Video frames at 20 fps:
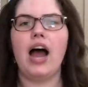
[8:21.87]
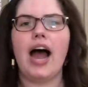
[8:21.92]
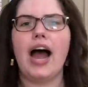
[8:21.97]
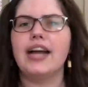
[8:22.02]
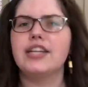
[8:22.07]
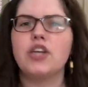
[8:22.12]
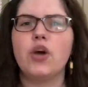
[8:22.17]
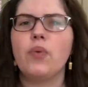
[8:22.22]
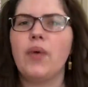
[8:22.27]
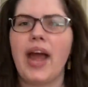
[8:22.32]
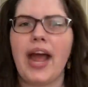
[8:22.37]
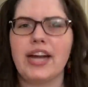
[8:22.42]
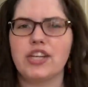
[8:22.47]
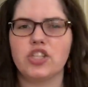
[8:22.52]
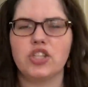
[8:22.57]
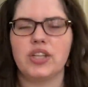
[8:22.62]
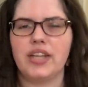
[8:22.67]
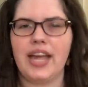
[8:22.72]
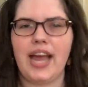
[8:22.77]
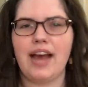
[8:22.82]
I don't
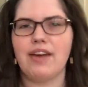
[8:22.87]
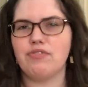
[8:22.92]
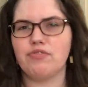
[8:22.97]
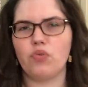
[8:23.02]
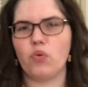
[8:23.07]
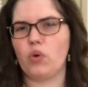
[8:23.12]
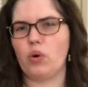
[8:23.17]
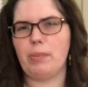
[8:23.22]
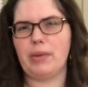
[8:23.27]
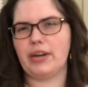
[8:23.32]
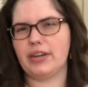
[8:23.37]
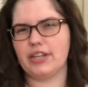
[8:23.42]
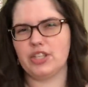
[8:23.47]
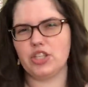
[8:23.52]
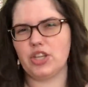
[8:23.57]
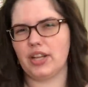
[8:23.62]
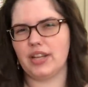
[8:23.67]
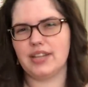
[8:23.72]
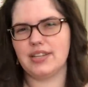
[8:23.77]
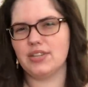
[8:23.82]
actually have four Mary
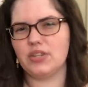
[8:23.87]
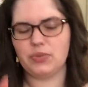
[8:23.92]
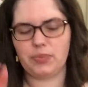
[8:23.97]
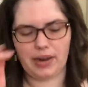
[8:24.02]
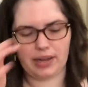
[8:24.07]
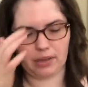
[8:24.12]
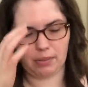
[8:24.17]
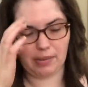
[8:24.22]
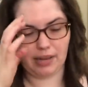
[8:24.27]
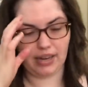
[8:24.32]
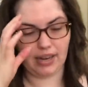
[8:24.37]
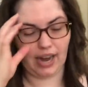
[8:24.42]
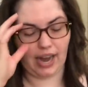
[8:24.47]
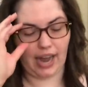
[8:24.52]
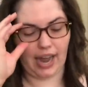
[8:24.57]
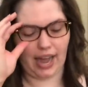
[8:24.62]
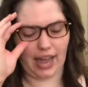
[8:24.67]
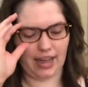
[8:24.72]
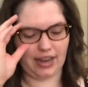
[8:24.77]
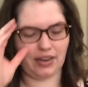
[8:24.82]
Shelleys to recommend. I
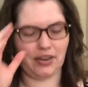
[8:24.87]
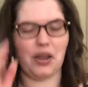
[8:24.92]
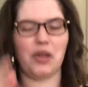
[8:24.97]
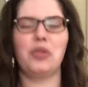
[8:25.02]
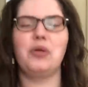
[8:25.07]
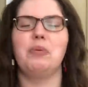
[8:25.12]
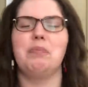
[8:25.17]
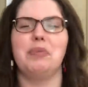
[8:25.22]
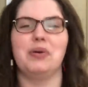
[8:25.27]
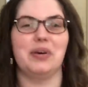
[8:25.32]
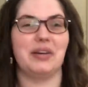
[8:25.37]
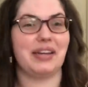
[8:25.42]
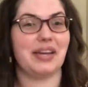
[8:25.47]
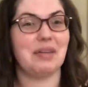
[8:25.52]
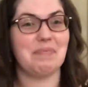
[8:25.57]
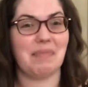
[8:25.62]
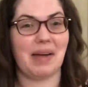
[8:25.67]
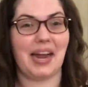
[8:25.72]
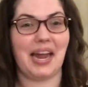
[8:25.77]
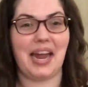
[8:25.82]
had another book
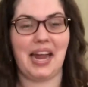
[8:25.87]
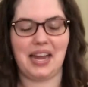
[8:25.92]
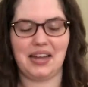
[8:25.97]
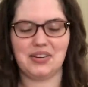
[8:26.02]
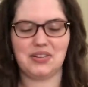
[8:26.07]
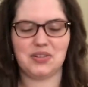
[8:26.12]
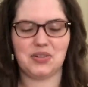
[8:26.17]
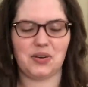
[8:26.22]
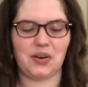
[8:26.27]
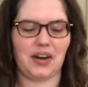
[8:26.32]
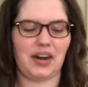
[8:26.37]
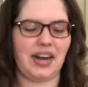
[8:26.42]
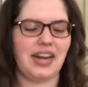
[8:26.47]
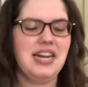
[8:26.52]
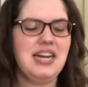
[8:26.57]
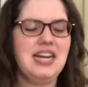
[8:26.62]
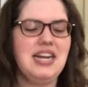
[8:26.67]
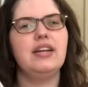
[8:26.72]
in my hand, sorry.